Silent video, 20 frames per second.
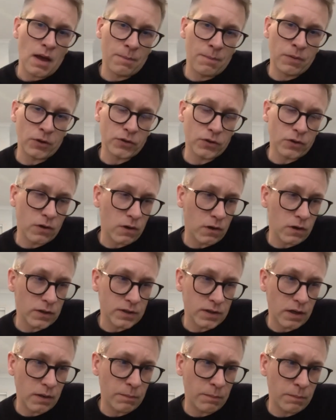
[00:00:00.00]

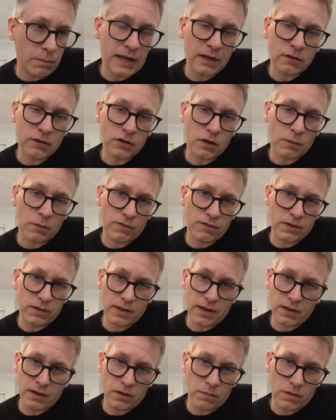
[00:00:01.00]
protocols are building on top of
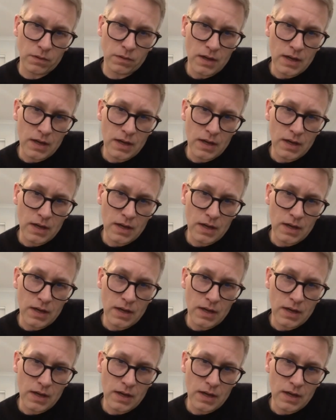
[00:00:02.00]
Ethereum.